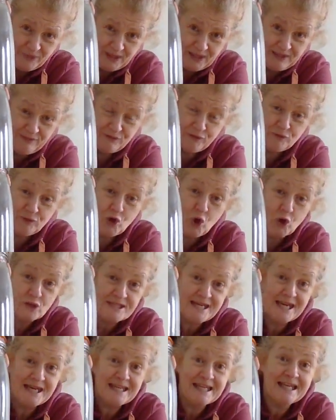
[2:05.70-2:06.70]
And if you've
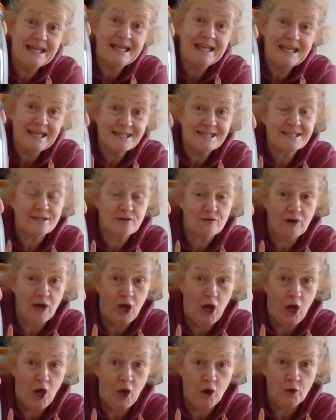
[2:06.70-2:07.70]
got any glitter
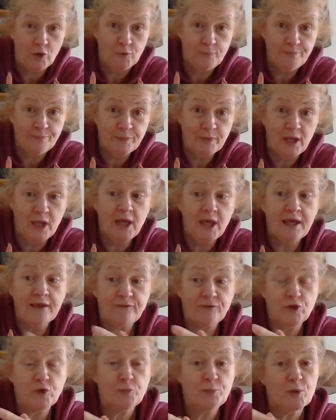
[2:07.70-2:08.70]
at home,
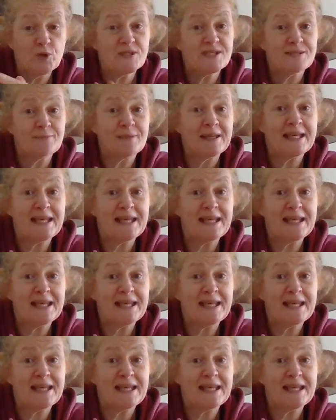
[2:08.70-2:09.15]
if you put some